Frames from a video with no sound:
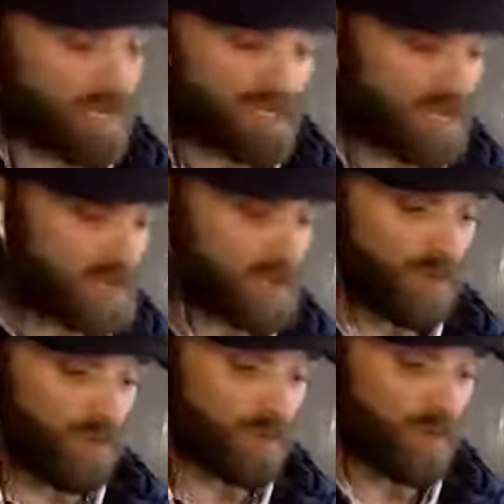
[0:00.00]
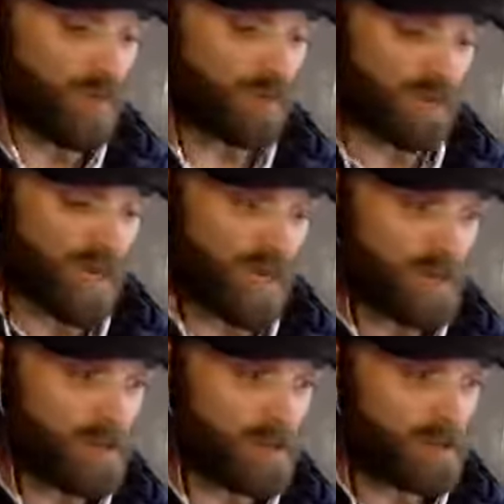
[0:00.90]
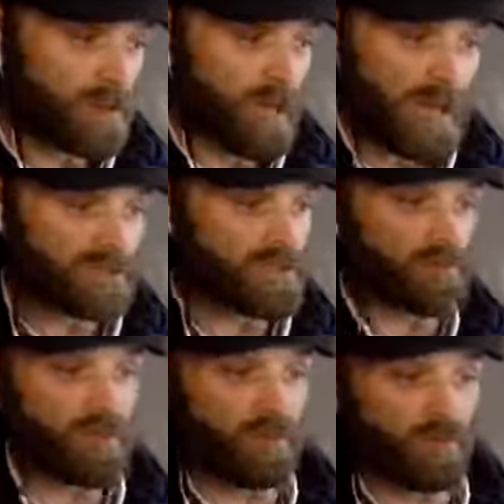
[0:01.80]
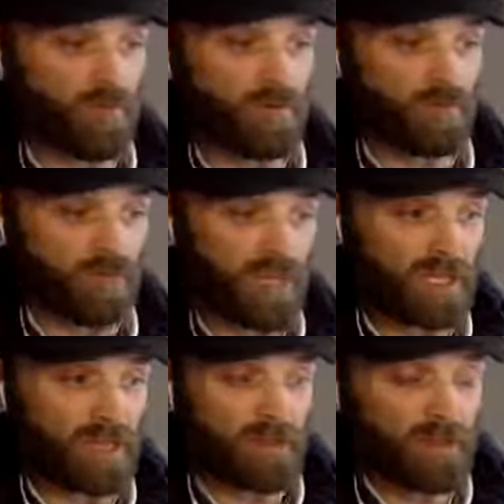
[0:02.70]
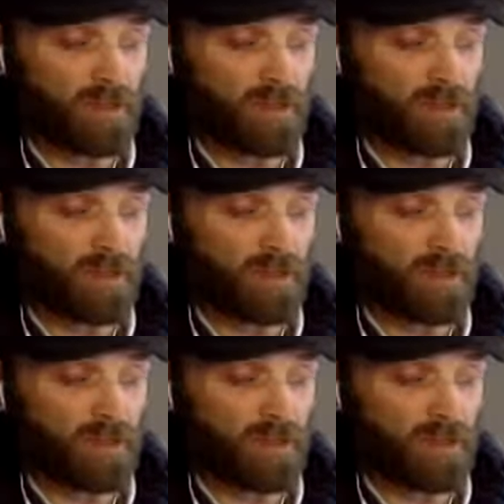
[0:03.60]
Section 113 hasn't been put in